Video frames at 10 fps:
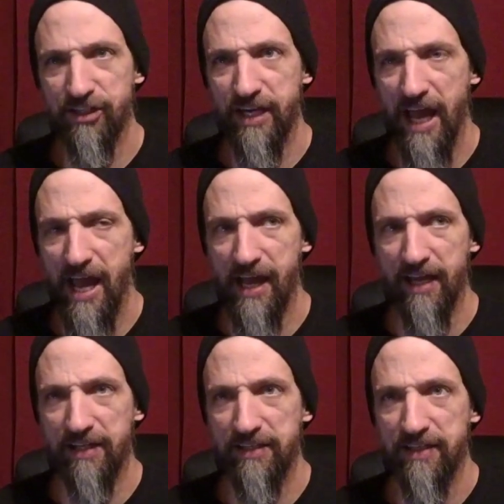
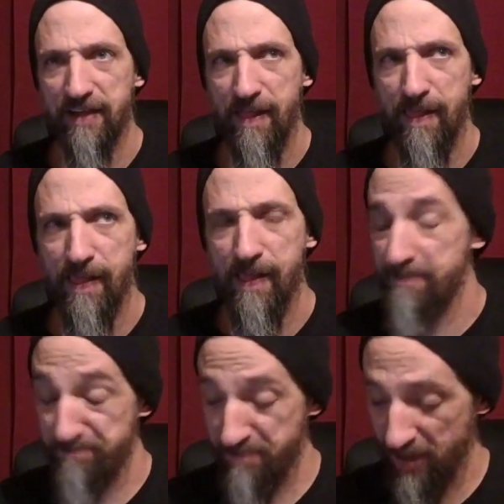K.
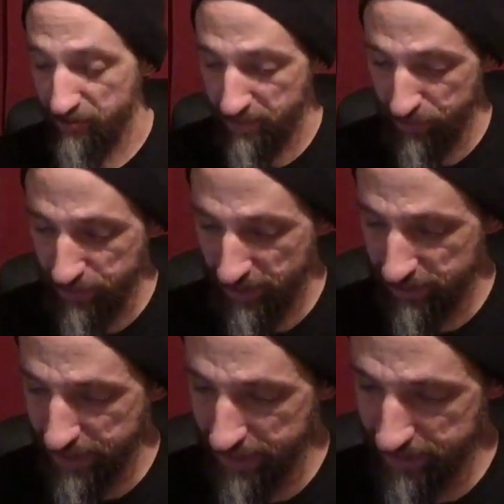I don't remember who Dr.
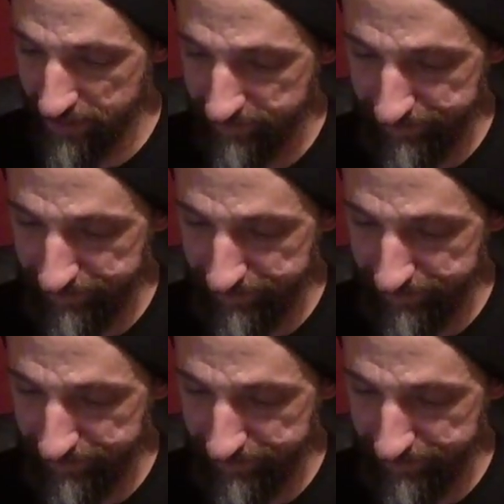K is.